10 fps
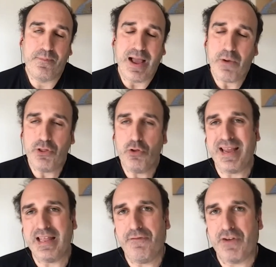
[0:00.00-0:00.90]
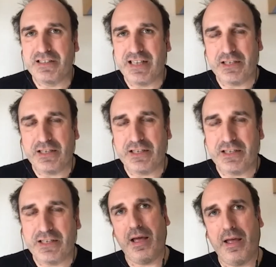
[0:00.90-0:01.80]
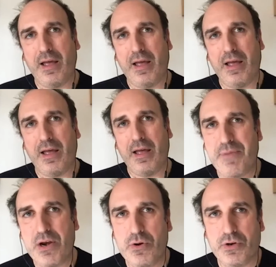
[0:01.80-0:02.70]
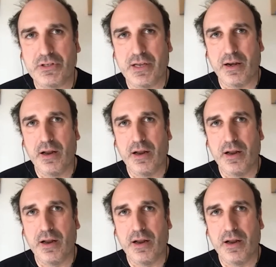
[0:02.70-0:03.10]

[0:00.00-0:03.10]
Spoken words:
want to make a difference. That's what I became a nurse,